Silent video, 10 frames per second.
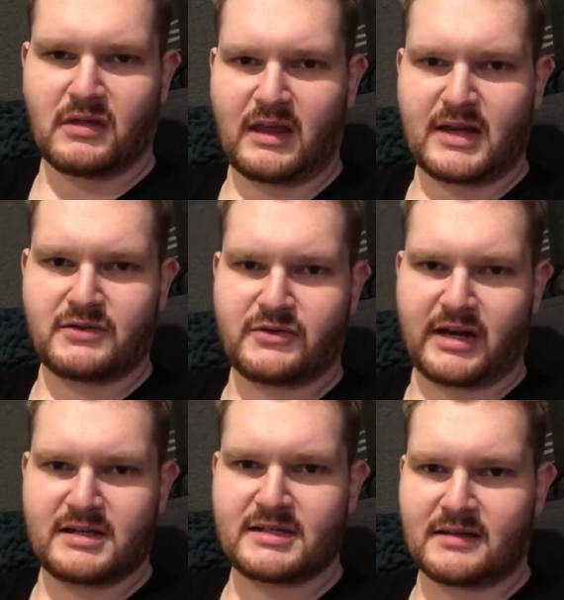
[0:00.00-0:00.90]
the
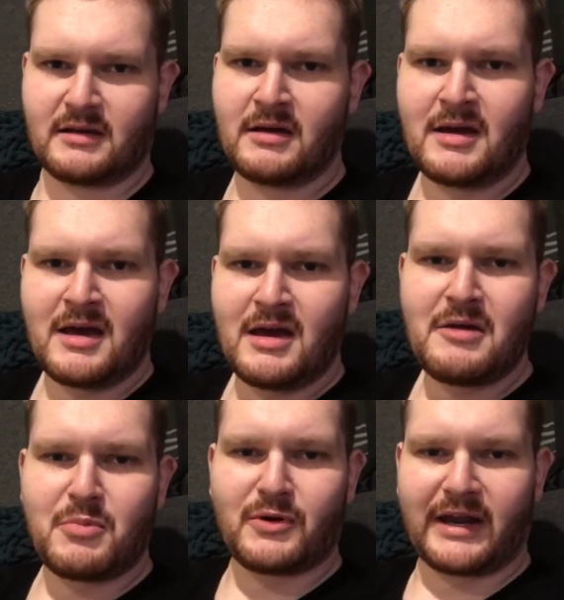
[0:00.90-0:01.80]
entry into the
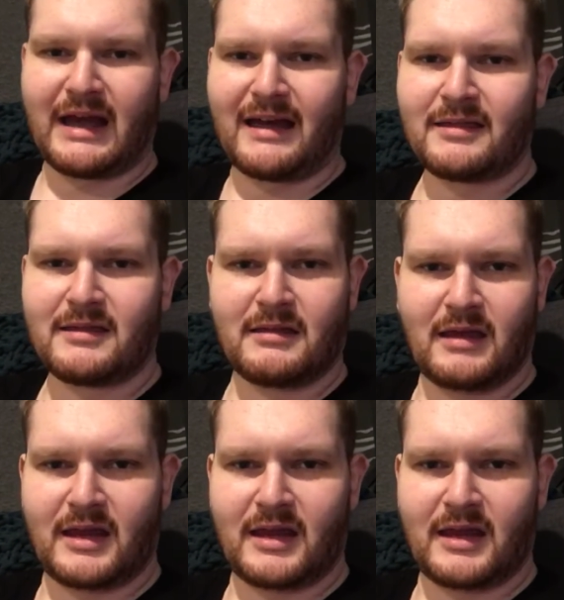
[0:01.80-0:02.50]
portacath,